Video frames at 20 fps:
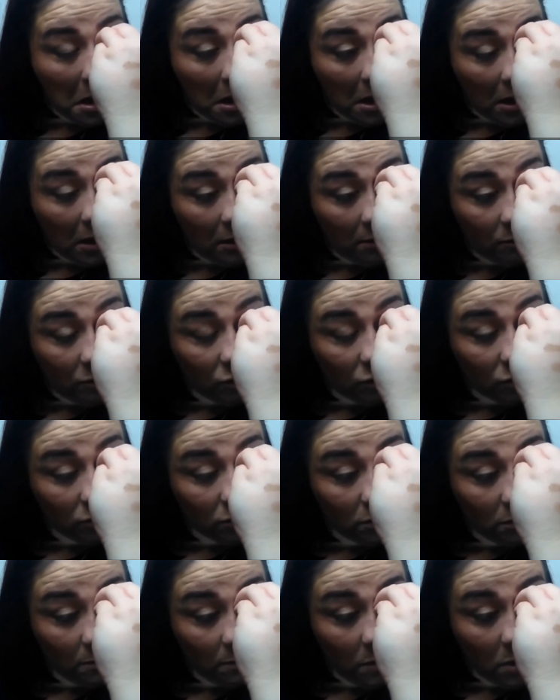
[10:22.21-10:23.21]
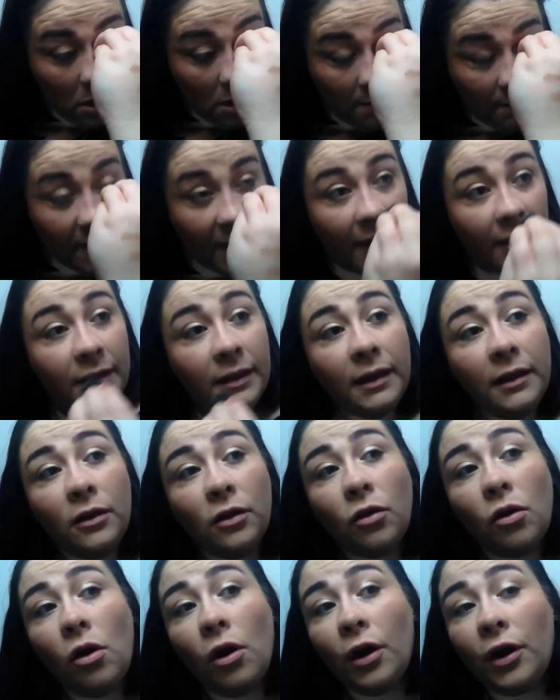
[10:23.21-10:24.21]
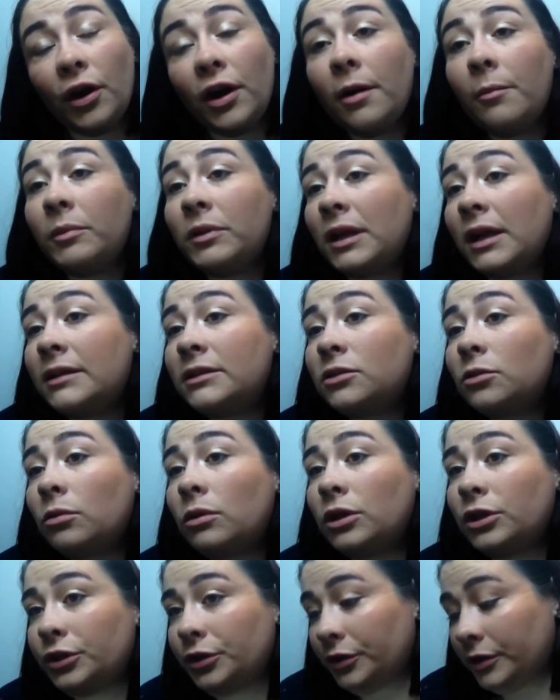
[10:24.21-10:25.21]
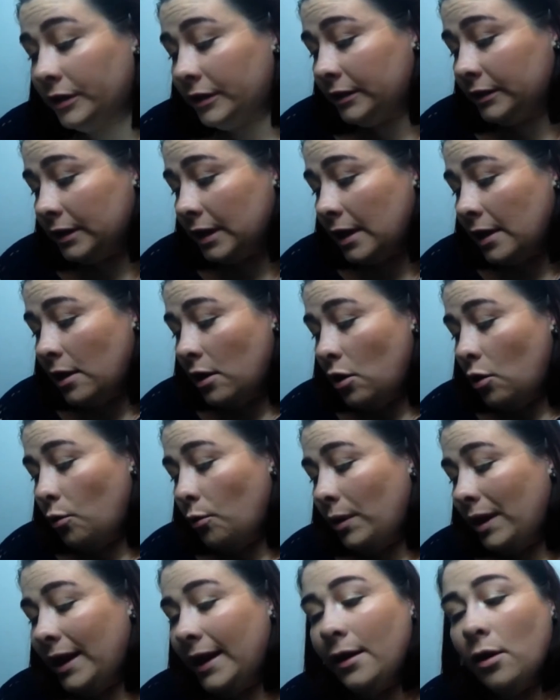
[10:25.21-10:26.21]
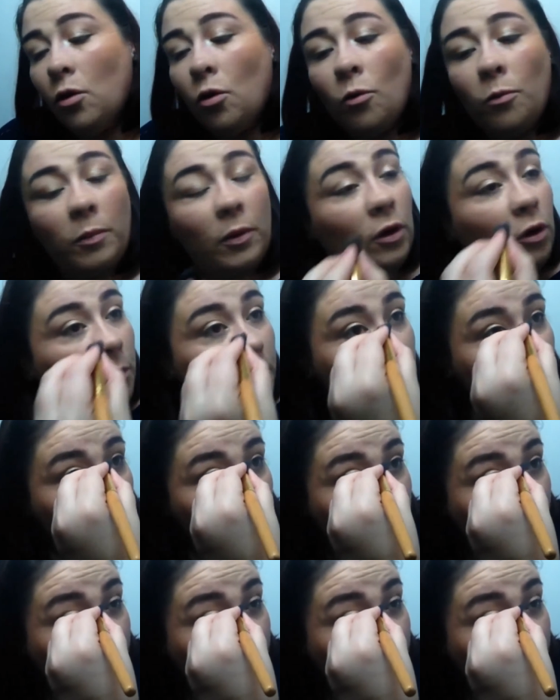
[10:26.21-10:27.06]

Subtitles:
And I'm just going to pop that in the inner corner, and what that's going to do is really open up your